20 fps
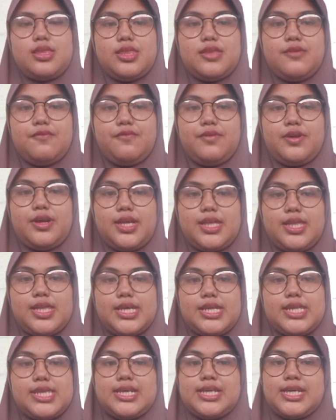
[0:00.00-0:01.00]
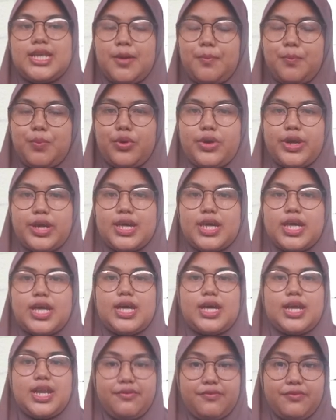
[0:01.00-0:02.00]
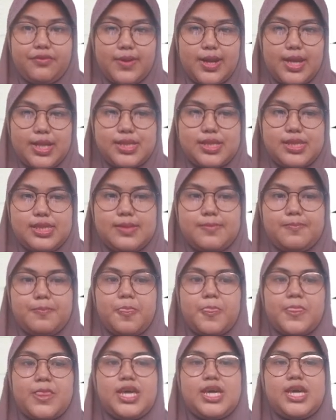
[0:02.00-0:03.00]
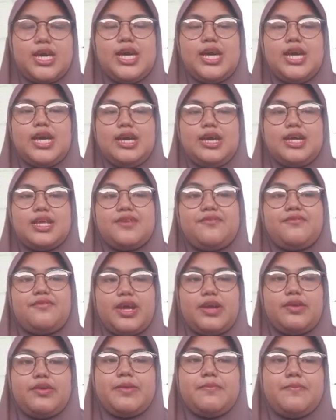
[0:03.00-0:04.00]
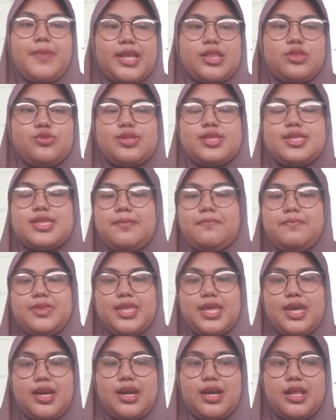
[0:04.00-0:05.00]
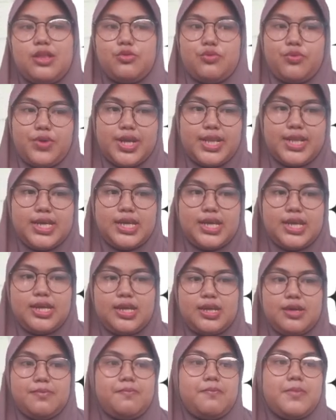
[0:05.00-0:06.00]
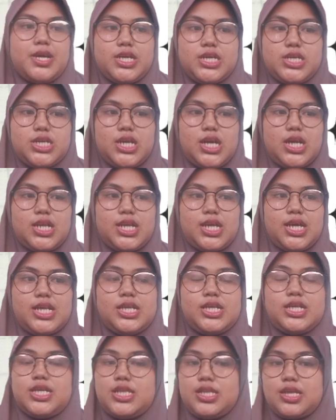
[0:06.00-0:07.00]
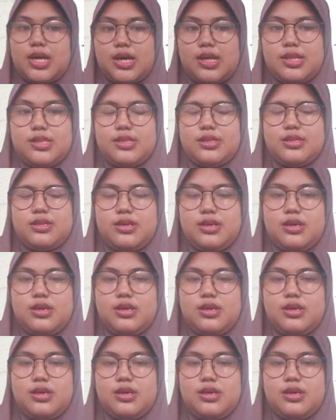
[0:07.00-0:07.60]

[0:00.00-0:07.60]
The first is anaphoric reference, referring back to something already mentioned in the discuss.